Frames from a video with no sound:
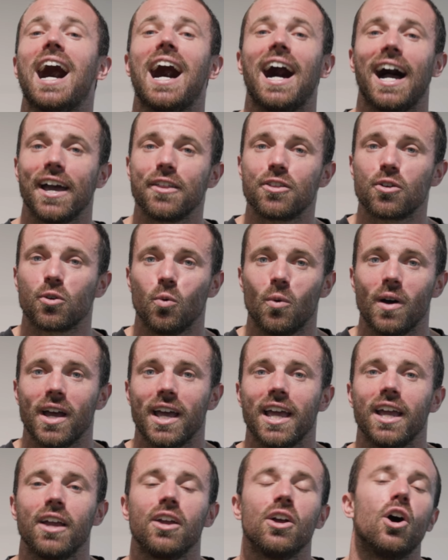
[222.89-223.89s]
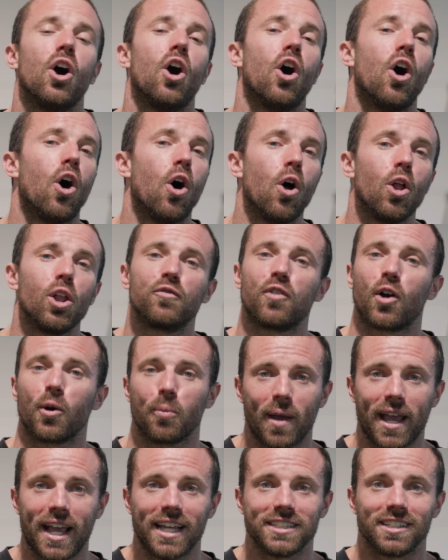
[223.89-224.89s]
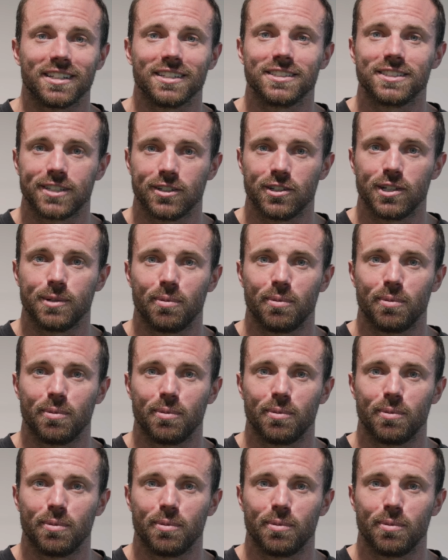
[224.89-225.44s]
Either way, all of our pacing still